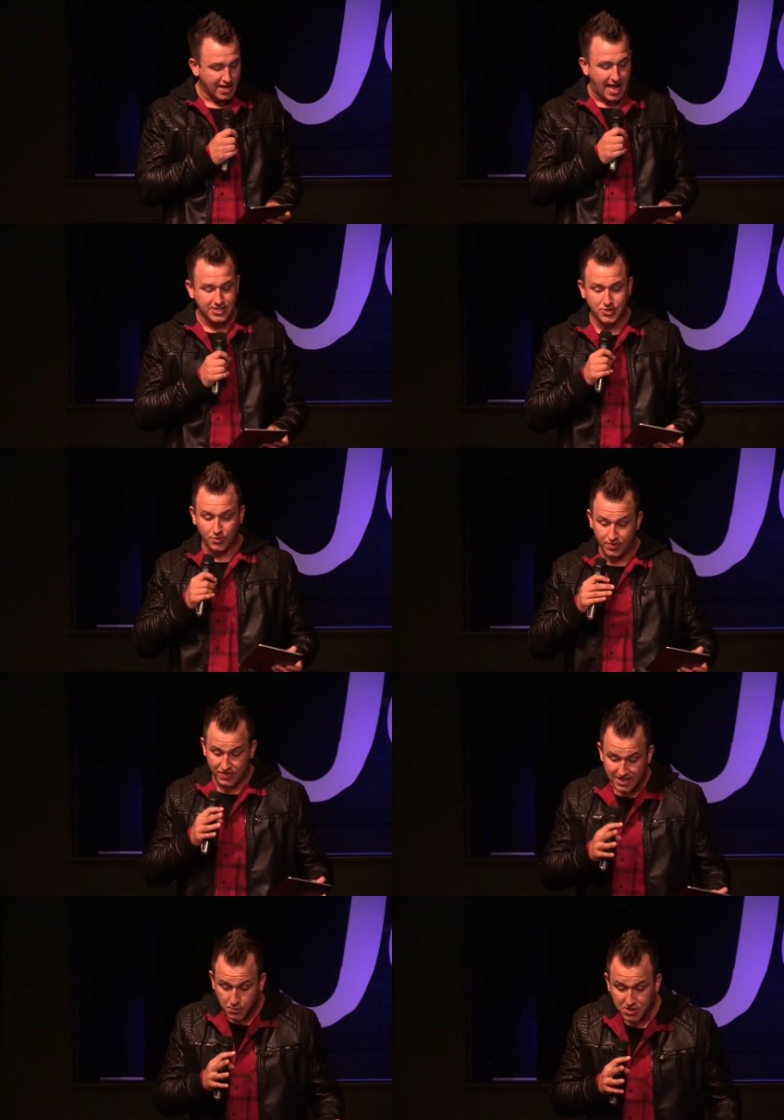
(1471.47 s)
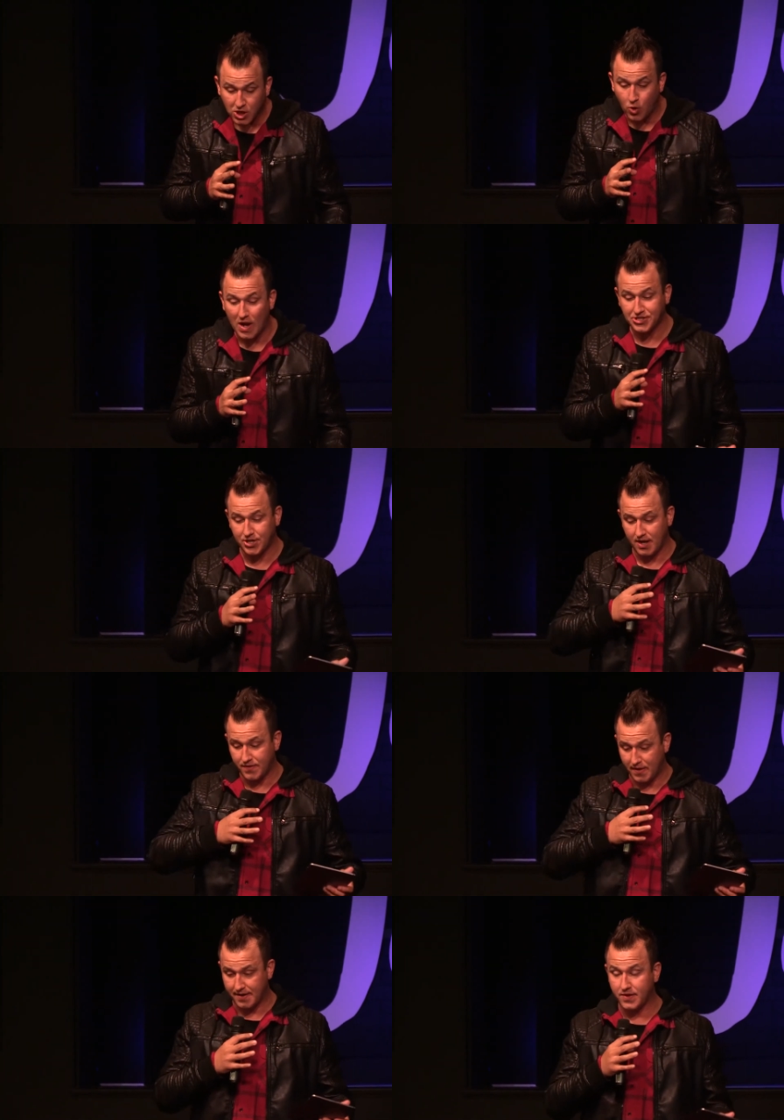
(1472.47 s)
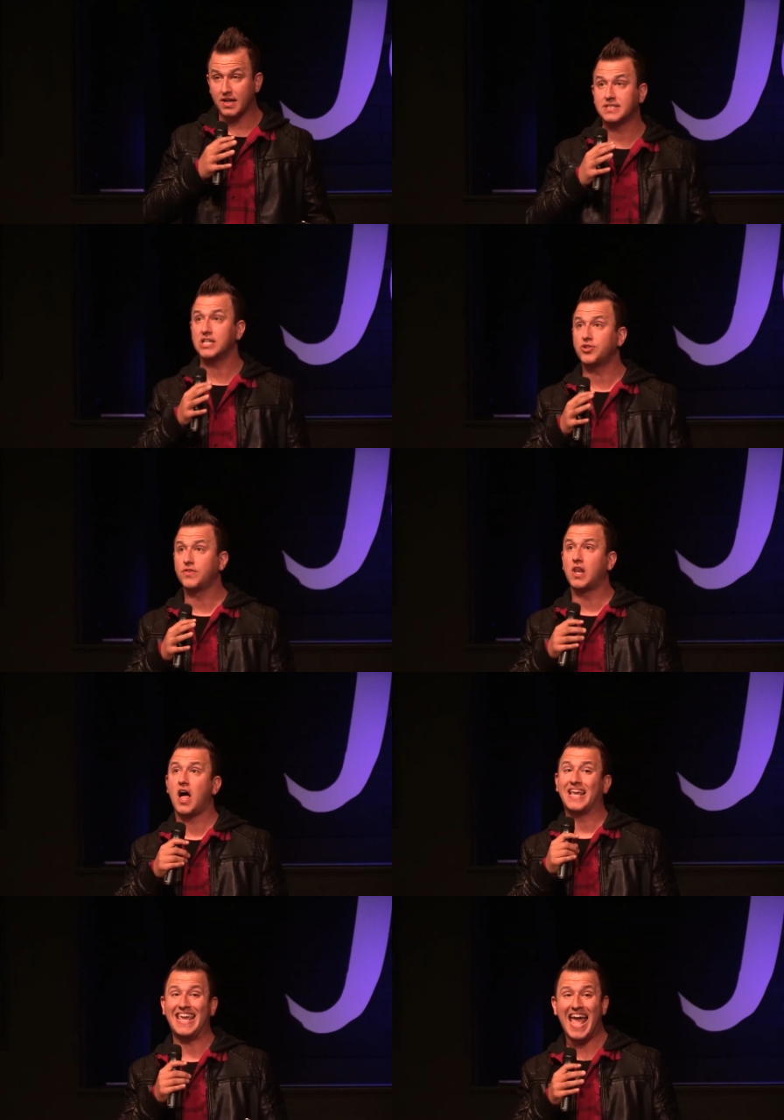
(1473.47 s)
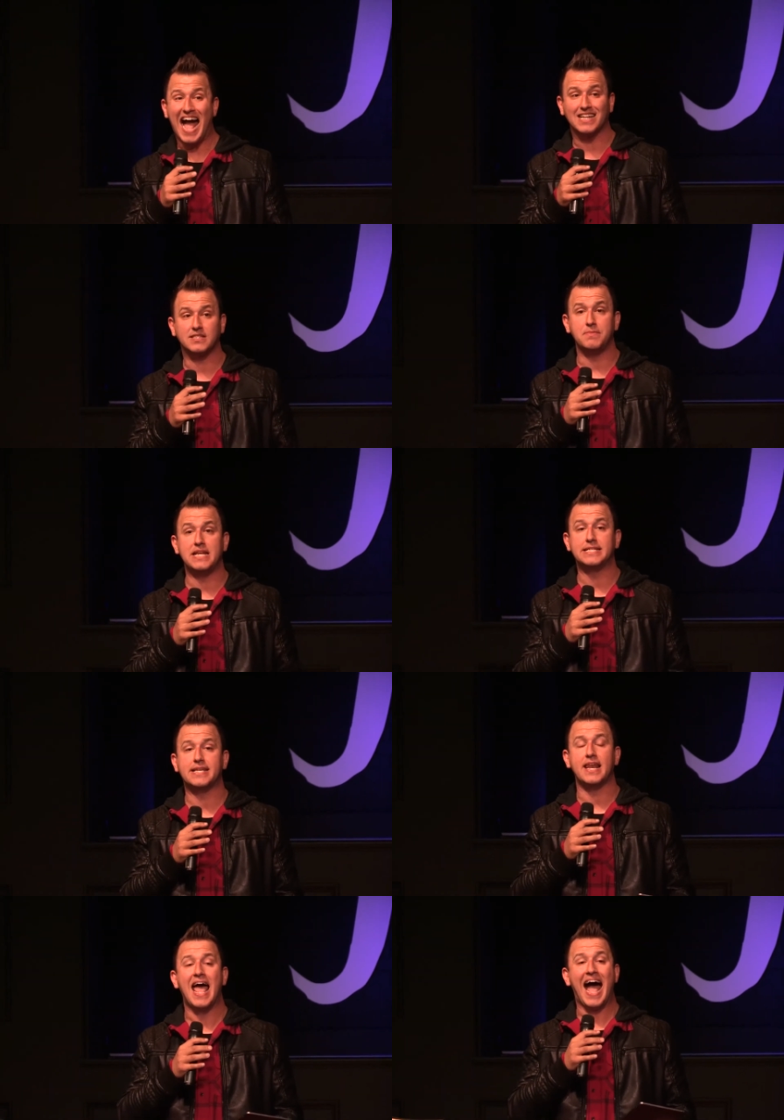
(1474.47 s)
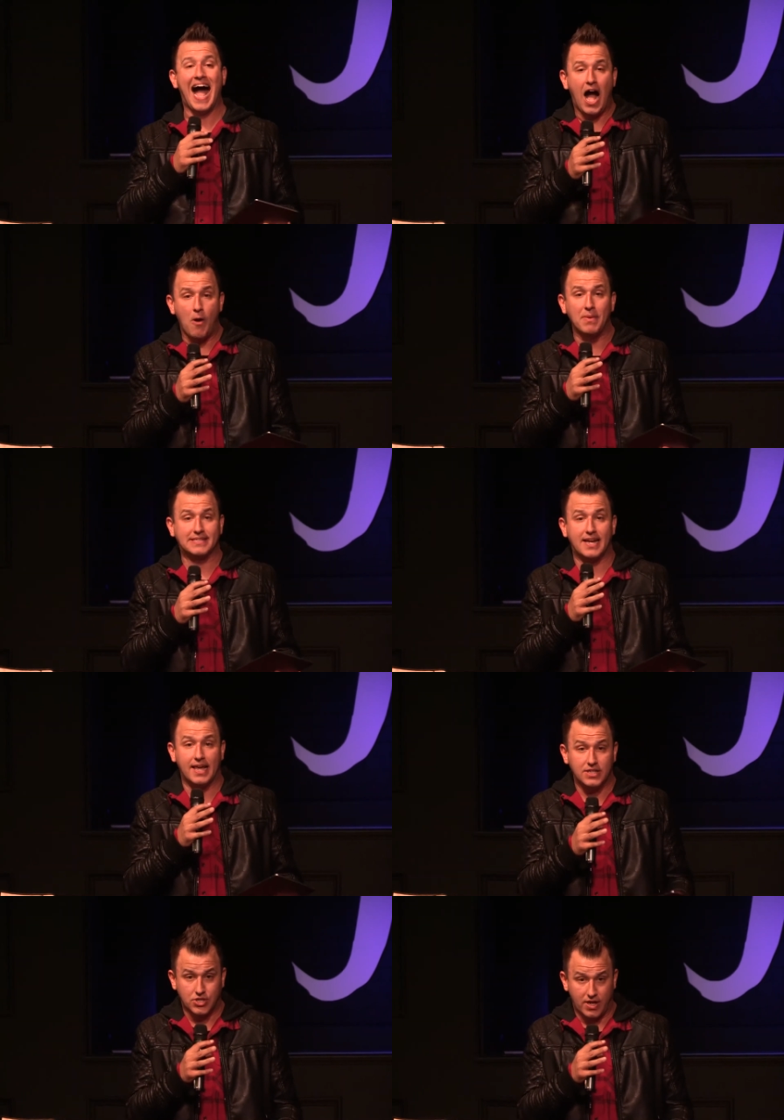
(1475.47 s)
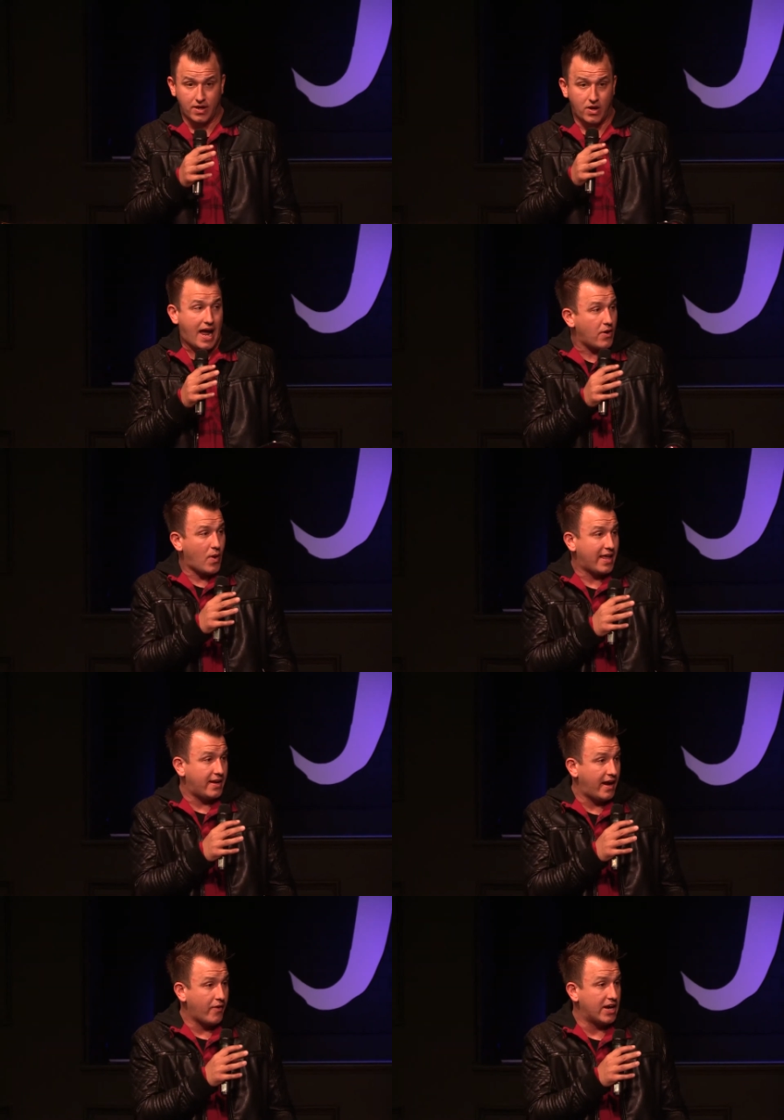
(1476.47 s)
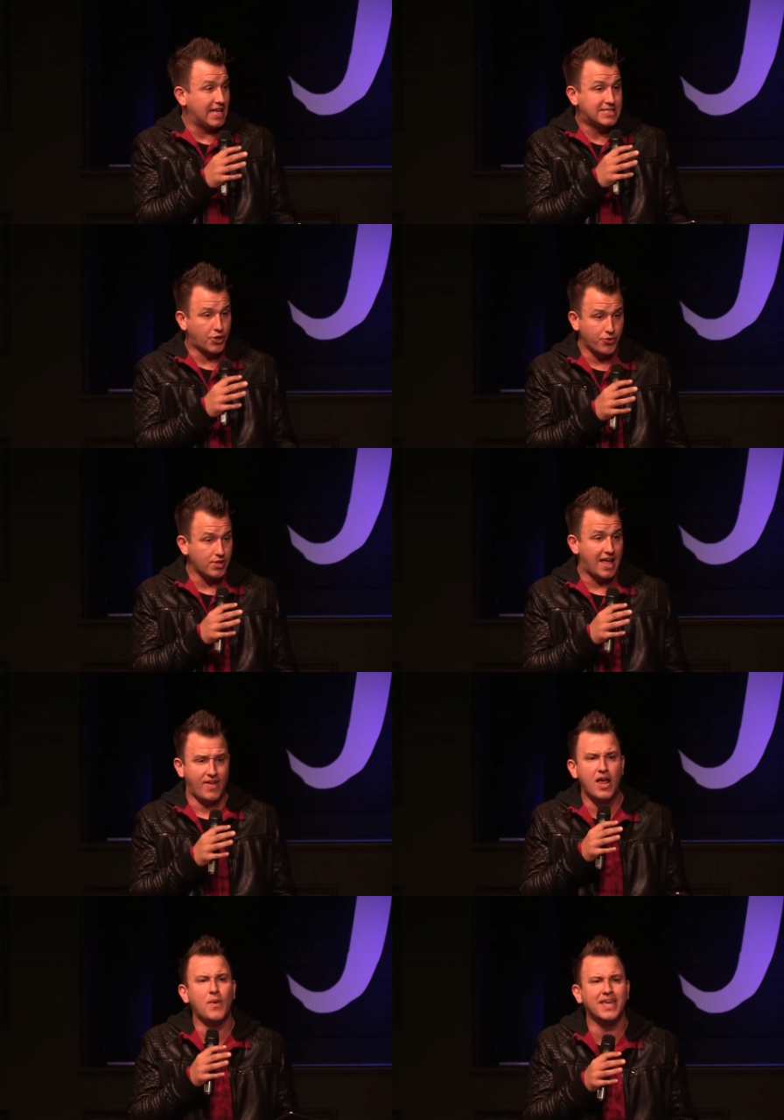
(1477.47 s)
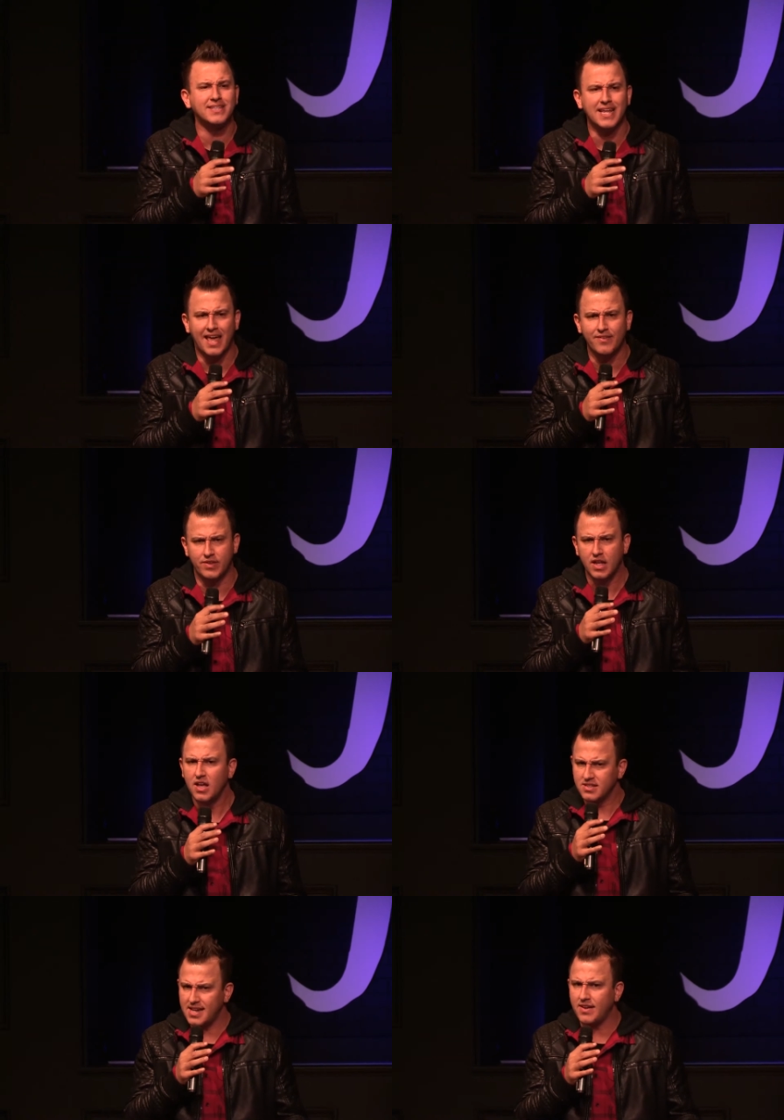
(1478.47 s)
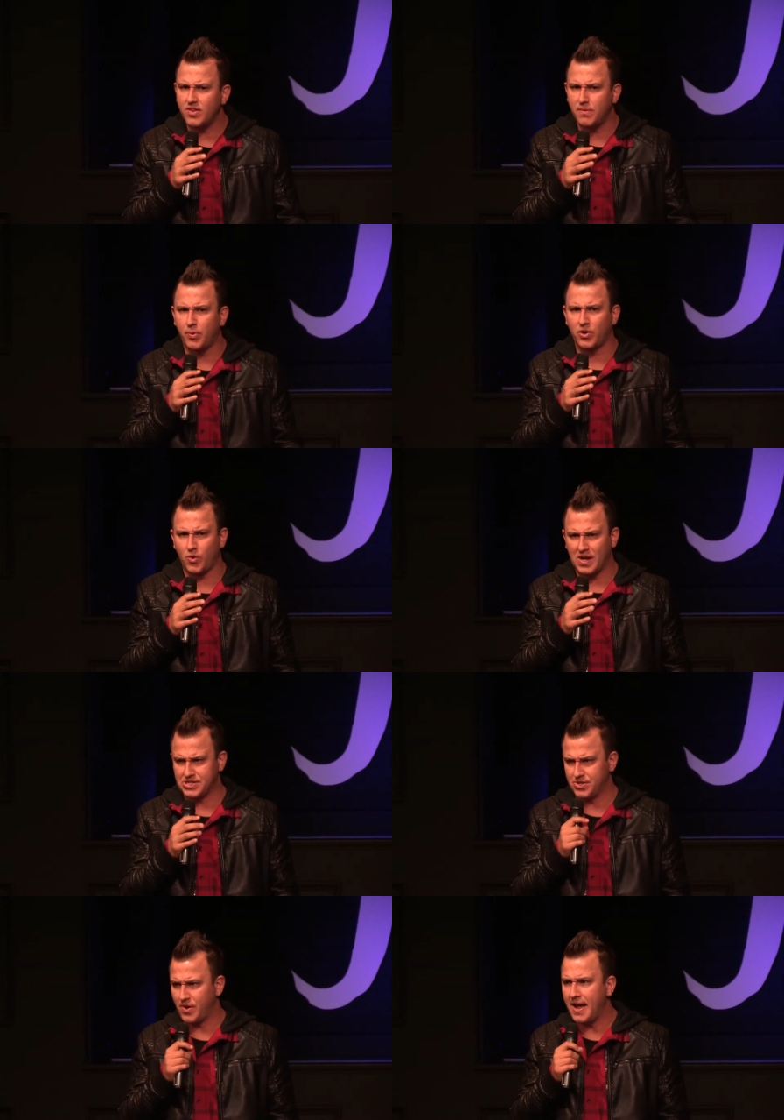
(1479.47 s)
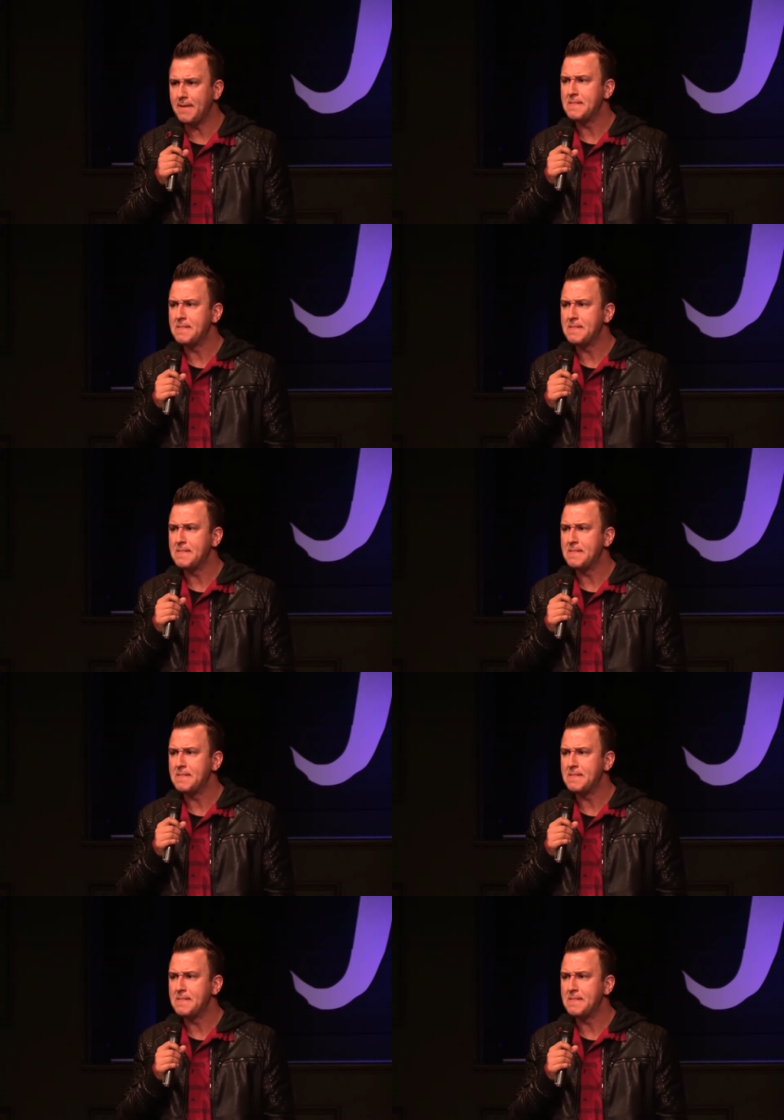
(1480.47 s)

And so this was a question of a, of a, teacher of the law. He asked him and he said, how must I, uh, how do I inherit eternal life? How do I get to heaven? It's kind of an important question, right?